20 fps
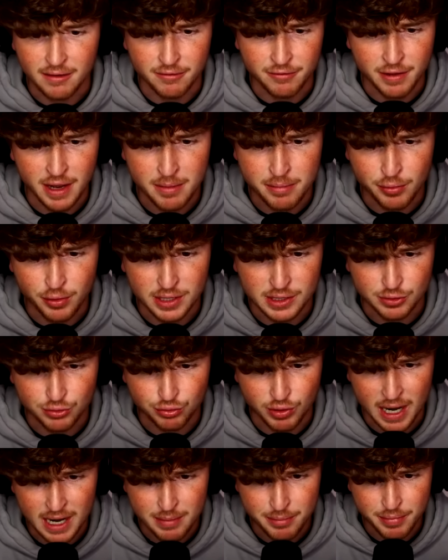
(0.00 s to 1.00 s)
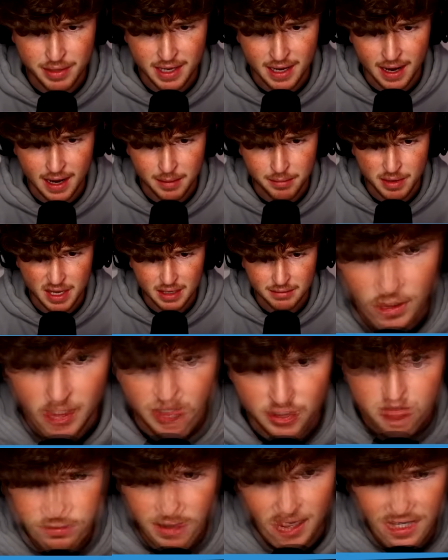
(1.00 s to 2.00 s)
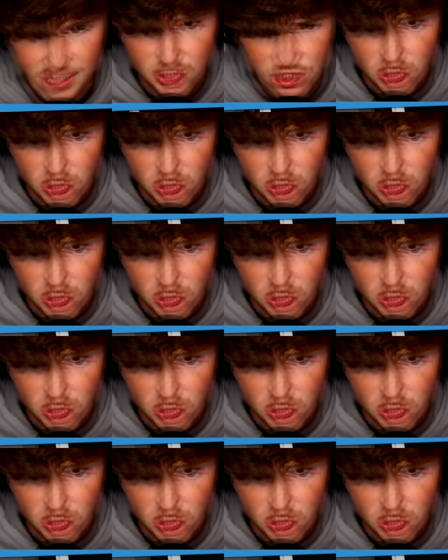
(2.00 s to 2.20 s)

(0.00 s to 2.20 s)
And Vent Boy's right behind me. Where's my